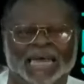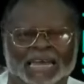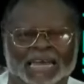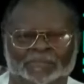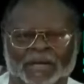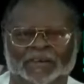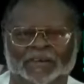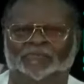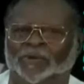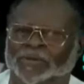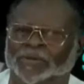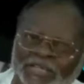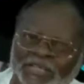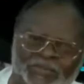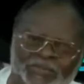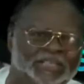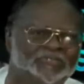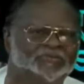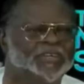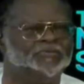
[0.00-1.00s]
element for
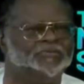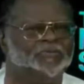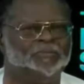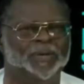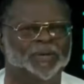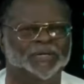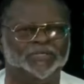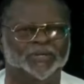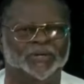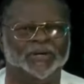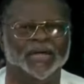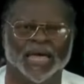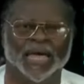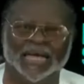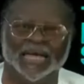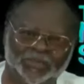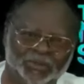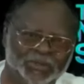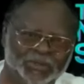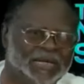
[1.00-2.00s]
national transformation
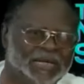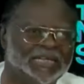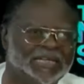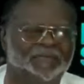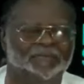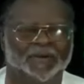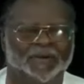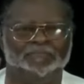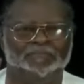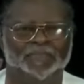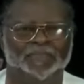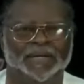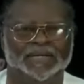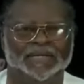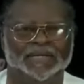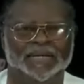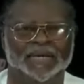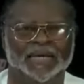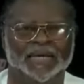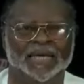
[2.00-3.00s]
and social development.